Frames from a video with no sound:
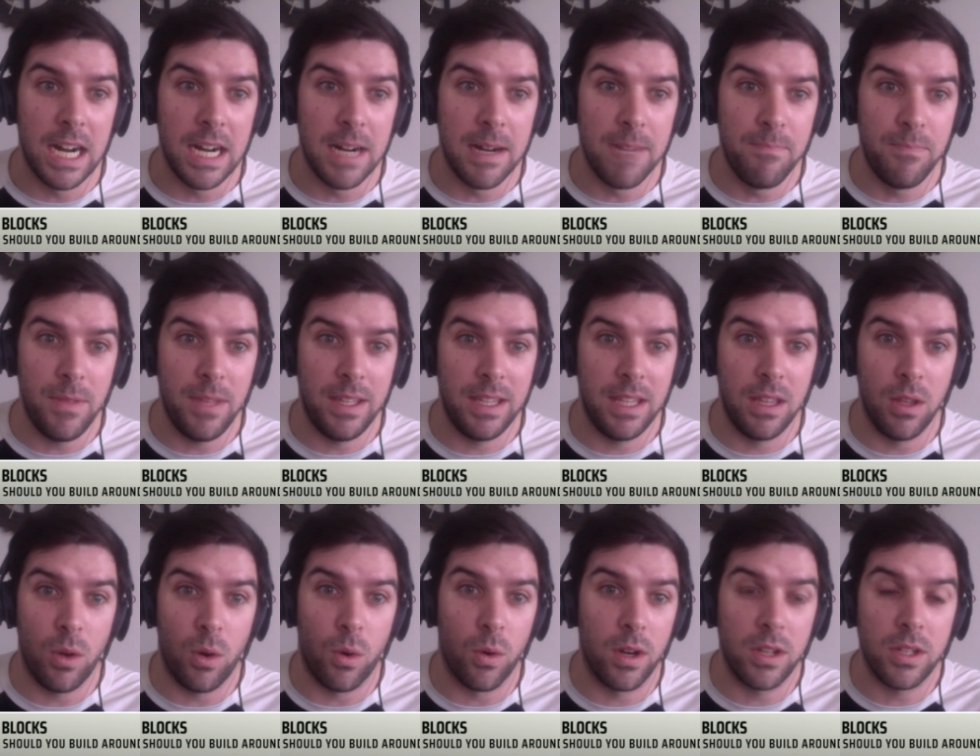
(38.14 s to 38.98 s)
Um, and
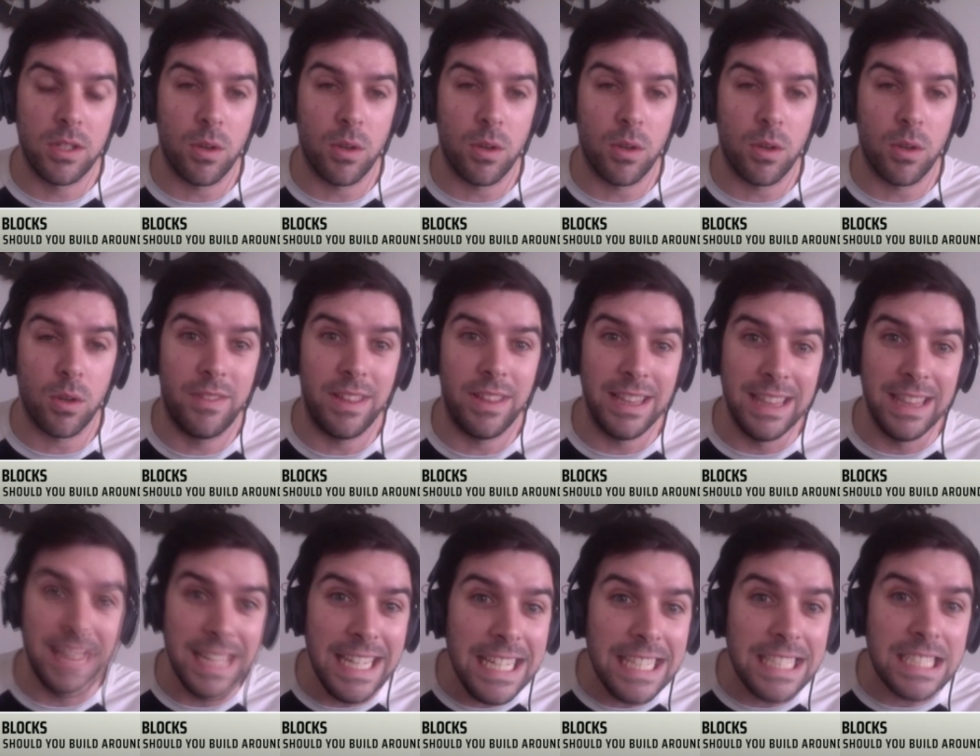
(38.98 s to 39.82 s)
then the Hornets are one of the
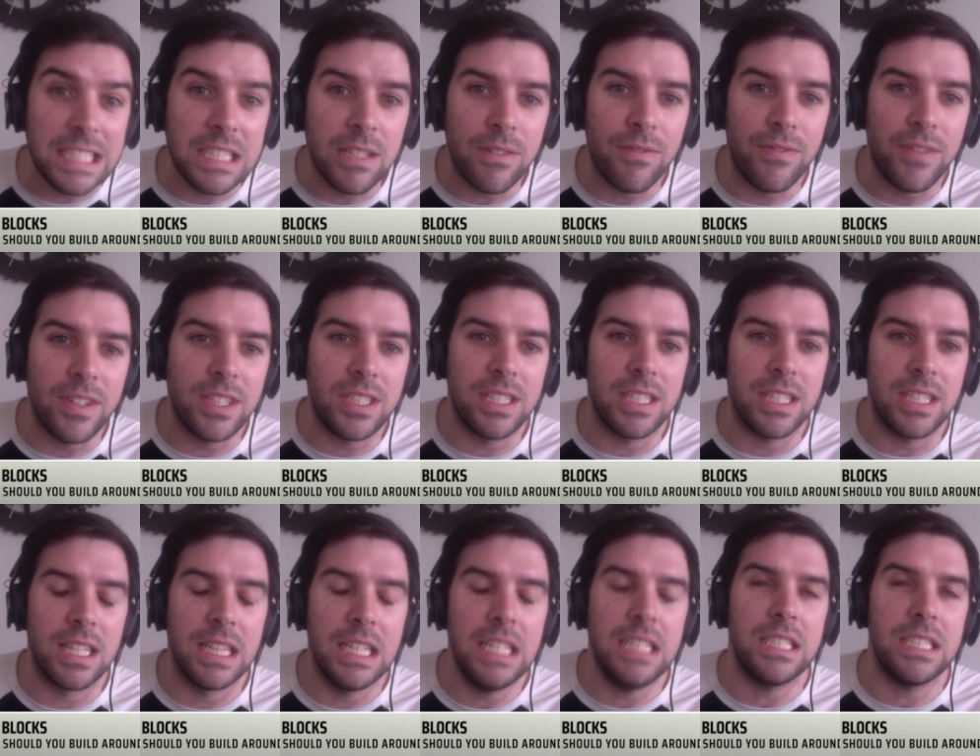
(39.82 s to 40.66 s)
least
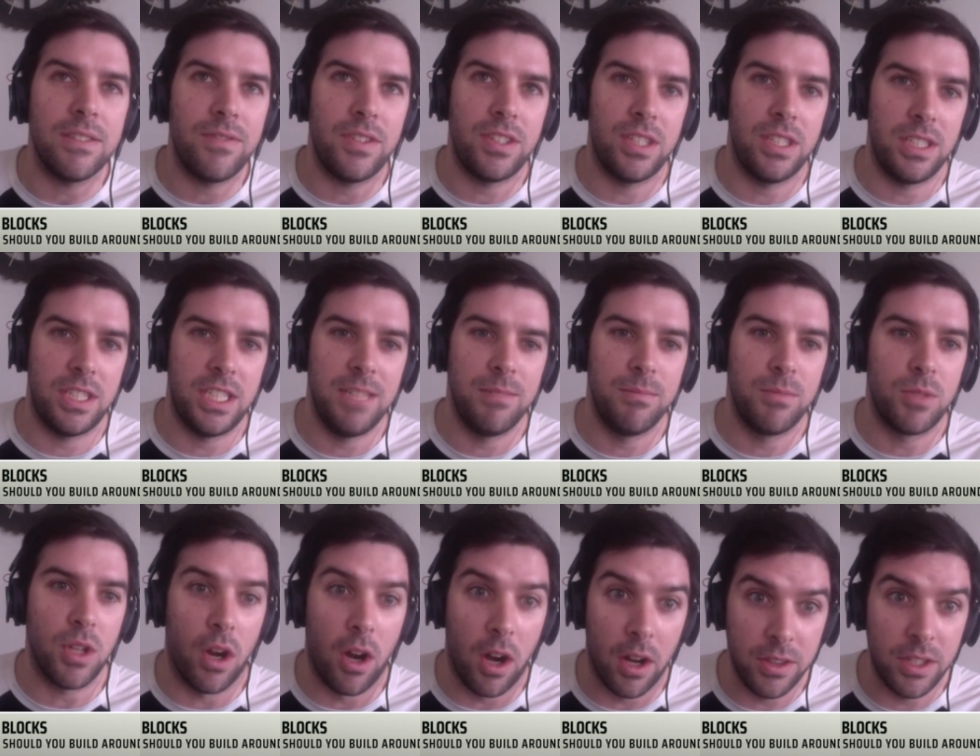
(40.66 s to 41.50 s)
efficient, least efficient
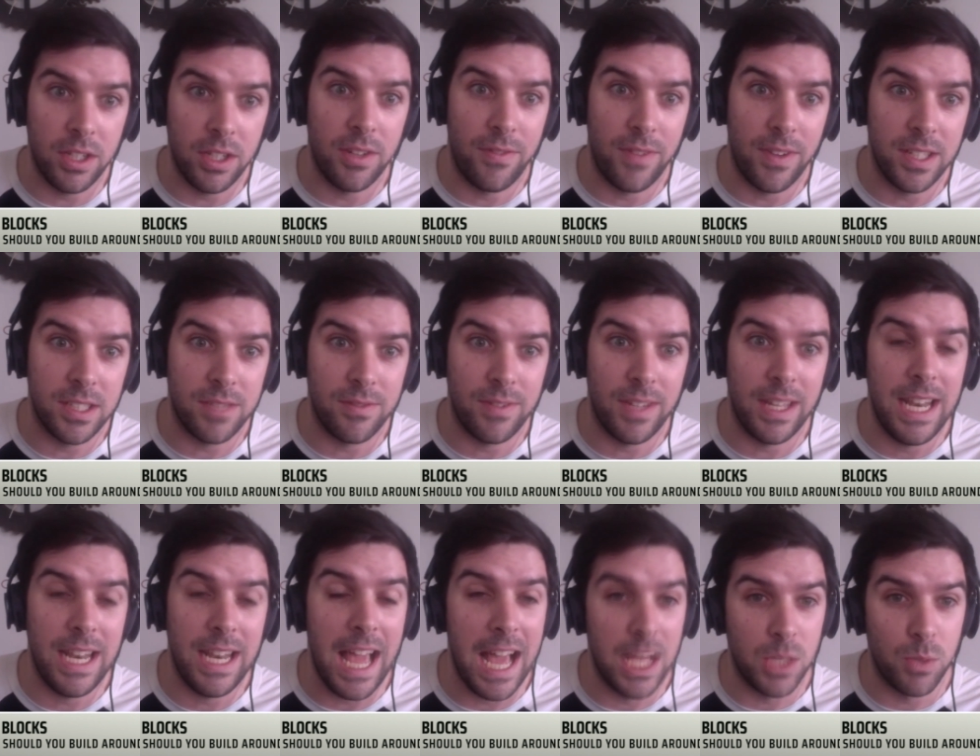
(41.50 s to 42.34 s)
teams on the defensive
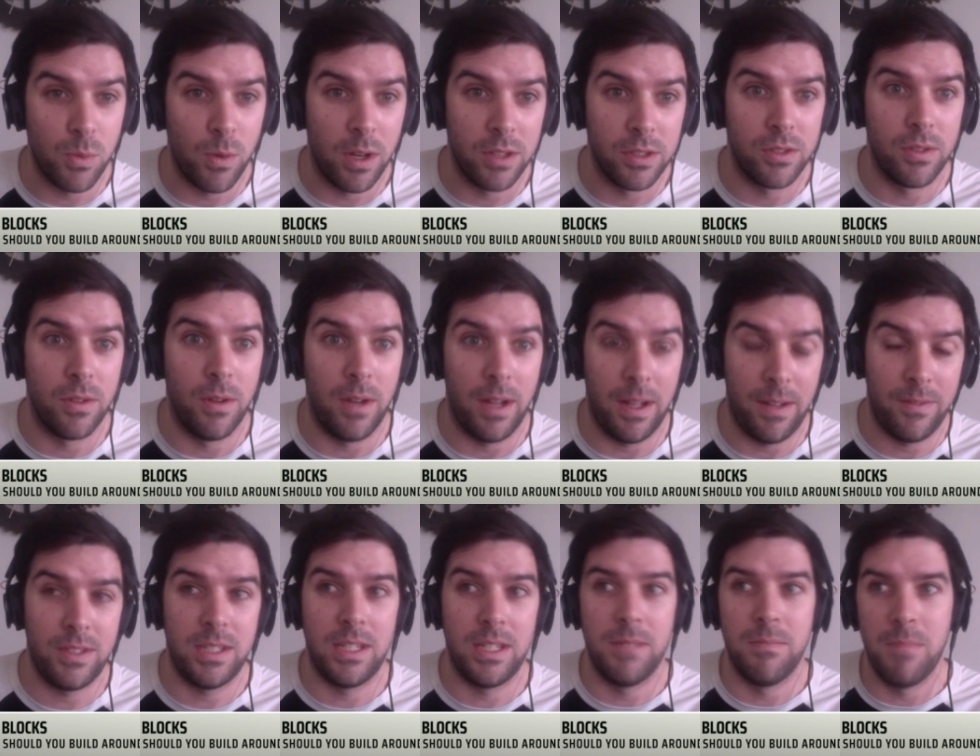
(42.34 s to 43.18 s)
end as well, so
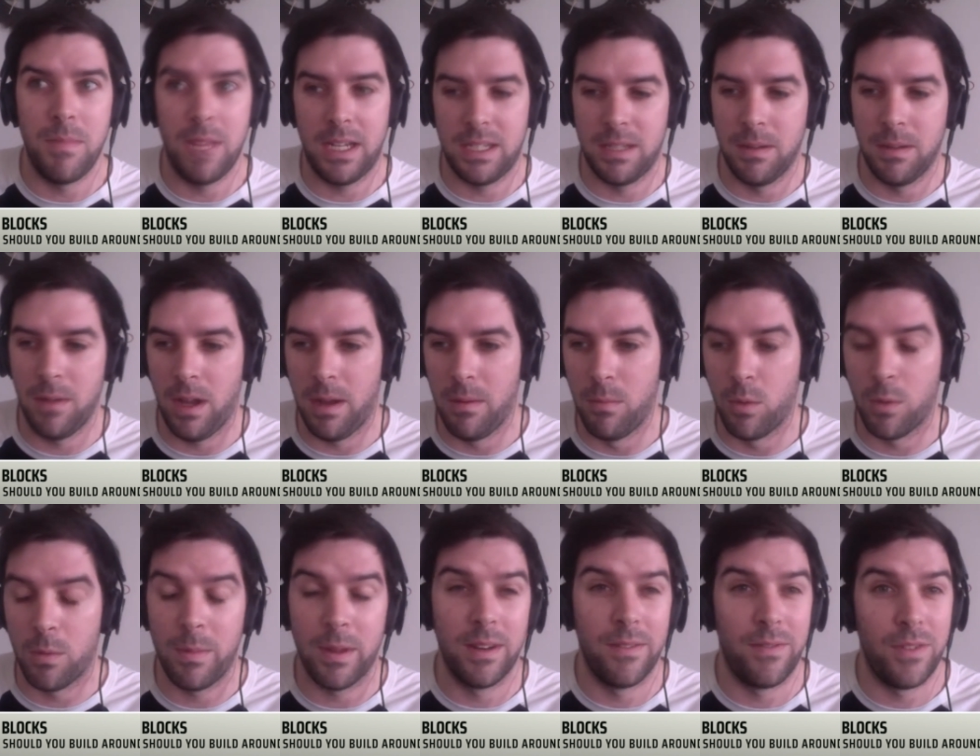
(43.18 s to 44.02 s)
obviously makes it uh,
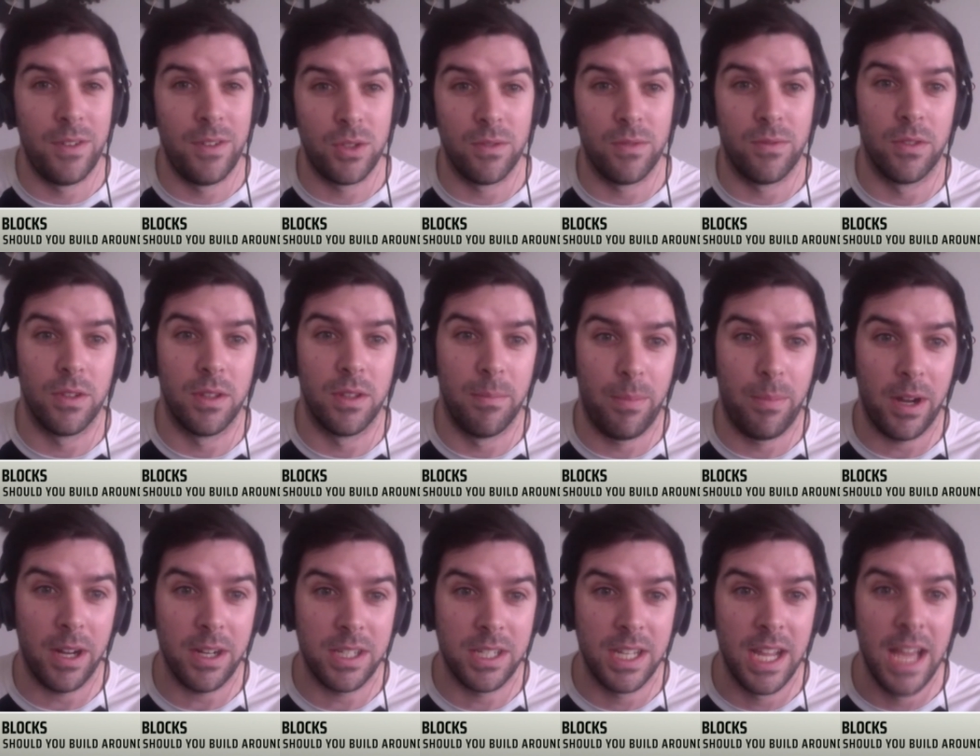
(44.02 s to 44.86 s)
more beneficial for the
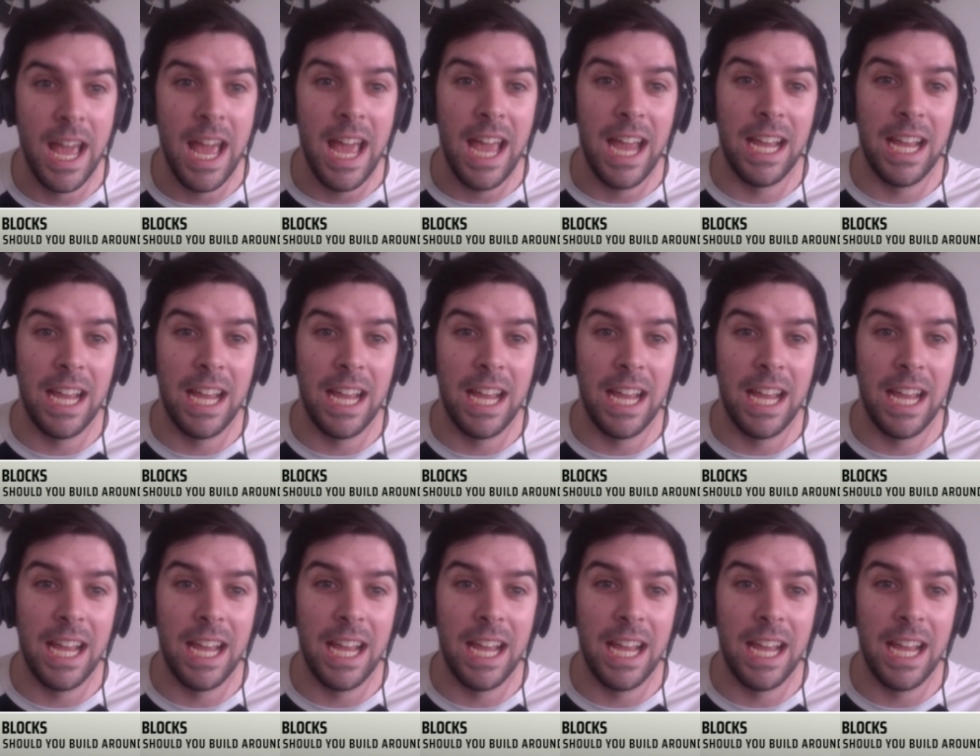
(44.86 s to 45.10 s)
Bucks.